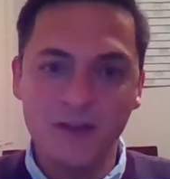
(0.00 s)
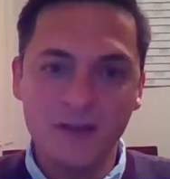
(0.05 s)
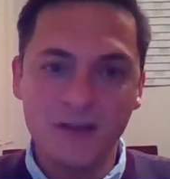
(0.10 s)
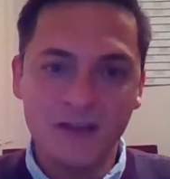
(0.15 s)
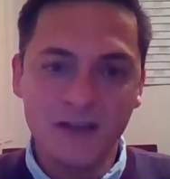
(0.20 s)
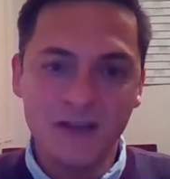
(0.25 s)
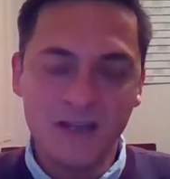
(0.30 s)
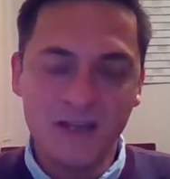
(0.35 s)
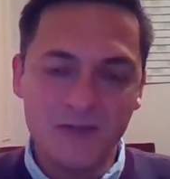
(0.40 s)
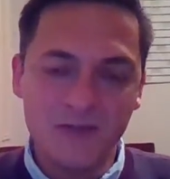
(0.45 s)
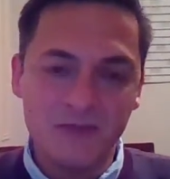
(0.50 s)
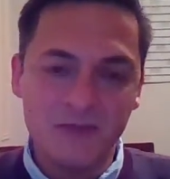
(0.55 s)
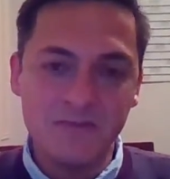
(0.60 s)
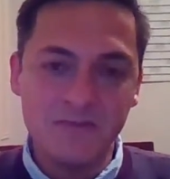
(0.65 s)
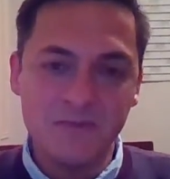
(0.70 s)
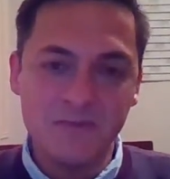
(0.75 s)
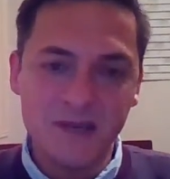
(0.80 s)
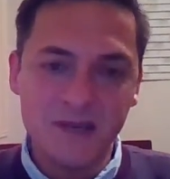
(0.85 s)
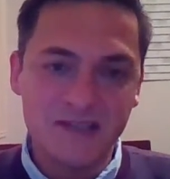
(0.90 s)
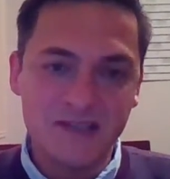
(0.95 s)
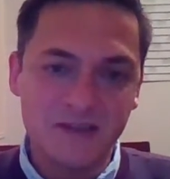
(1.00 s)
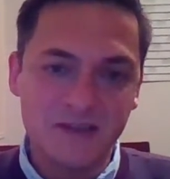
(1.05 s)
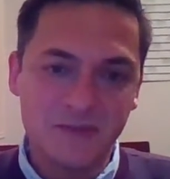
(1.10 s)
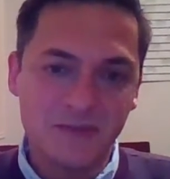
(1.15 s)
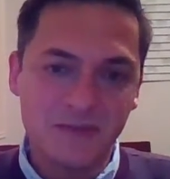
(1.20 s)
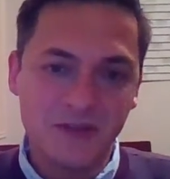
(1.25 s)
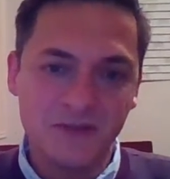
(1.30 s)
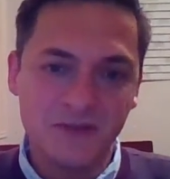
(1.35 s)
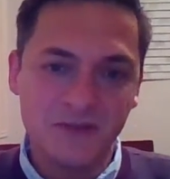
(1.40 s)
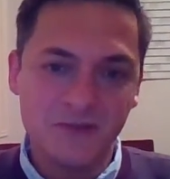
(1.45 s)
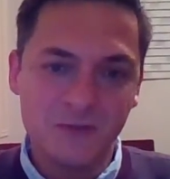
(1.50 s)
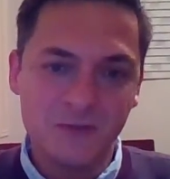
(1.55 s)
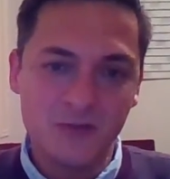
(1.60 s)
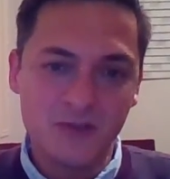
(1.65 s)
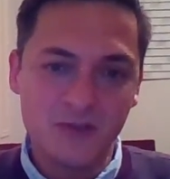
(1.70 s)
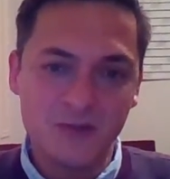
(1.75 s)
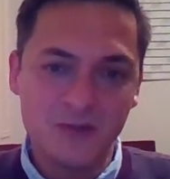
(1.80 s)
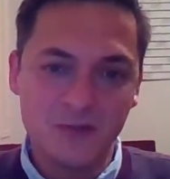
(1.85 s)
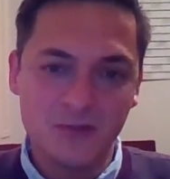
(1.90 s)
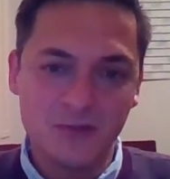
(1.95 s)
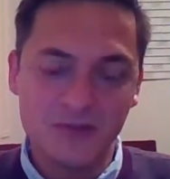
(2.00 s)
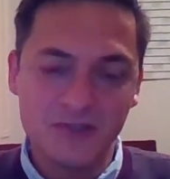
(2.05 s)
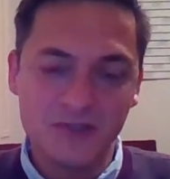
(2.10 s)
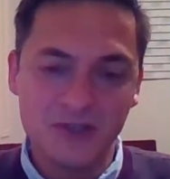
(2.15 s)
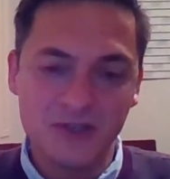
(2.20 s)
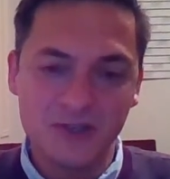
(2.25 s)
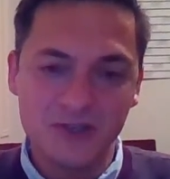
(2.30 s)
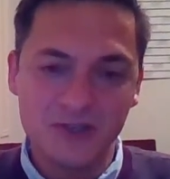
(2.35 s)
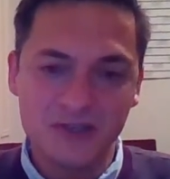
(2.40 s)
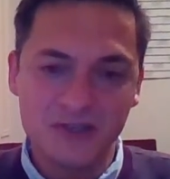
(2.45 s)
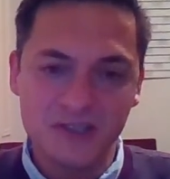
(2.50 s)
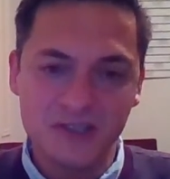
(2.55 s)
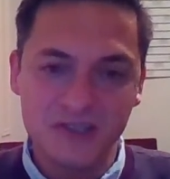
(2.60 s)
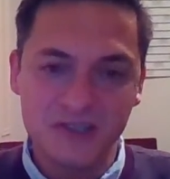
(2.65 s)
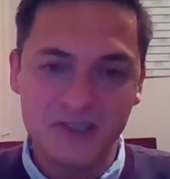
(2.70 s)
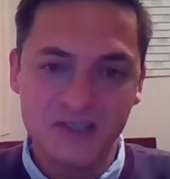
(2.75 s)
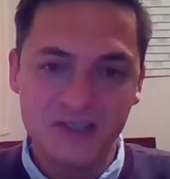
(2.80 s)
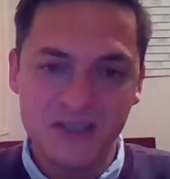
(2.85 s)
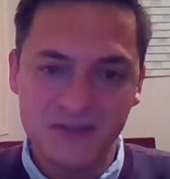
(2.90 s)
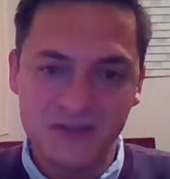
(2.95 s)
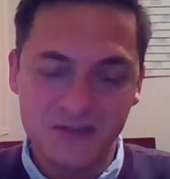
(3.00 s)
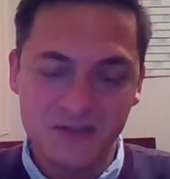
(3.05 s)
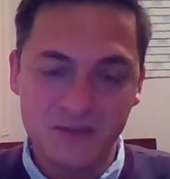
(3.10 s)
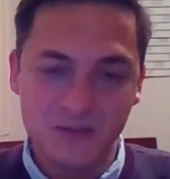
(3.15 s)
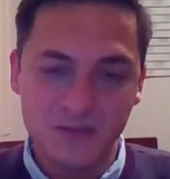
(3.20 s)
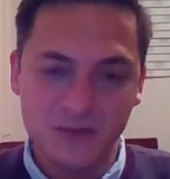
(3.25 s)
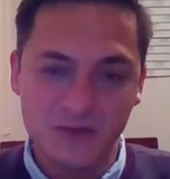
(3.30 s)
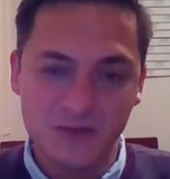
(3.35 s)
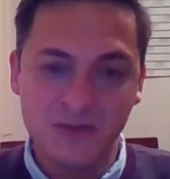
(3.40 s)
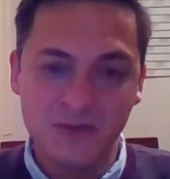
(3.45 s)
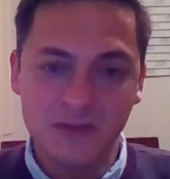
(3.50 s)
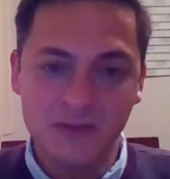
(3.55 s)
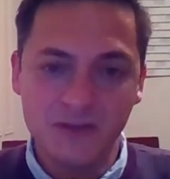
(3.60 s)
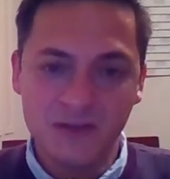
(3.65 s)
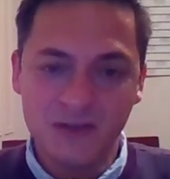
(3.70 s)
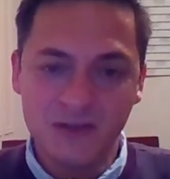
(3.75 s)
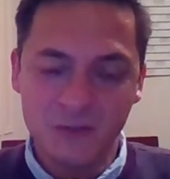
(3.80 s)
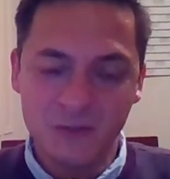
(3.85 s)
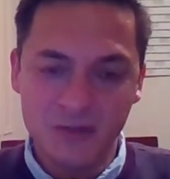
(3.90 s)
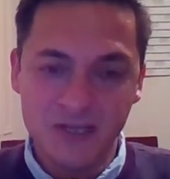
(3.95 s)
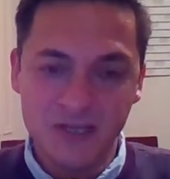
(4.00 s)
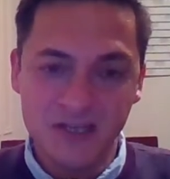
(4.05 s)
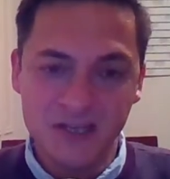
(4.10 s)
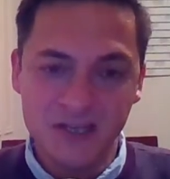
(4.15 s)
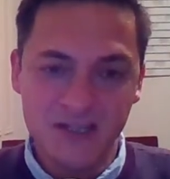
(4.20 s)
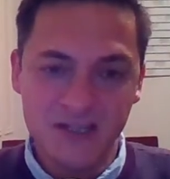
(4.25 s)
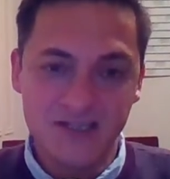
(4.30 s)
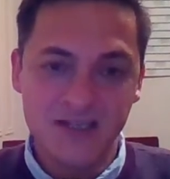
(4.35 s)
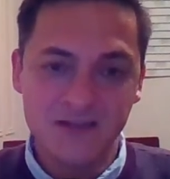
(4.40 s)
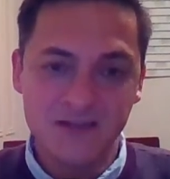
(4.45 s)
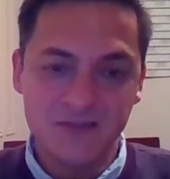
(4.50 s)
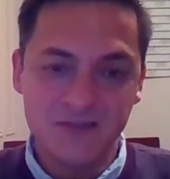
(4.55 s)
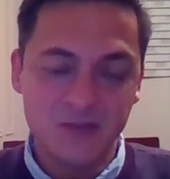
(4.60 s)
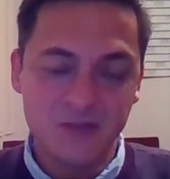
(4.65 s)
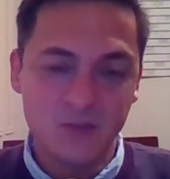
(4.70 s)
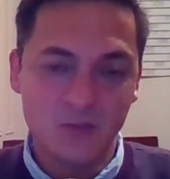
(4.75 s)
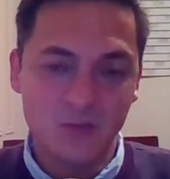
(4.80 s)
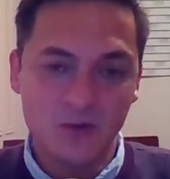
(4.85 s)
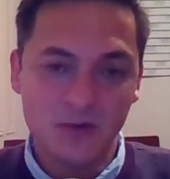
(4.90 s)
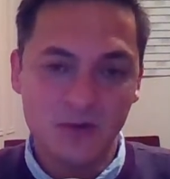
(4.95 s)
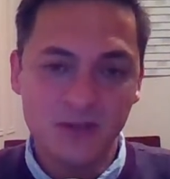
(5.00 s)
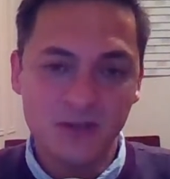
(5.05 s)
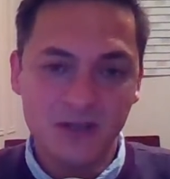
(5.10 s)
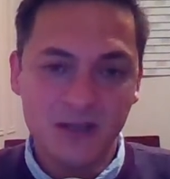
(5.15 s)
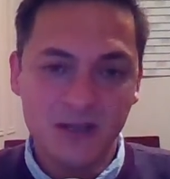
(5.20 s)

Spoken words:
if we make something a 4 to 1 chance and it's a 7 to 1, we can get 7 to 1.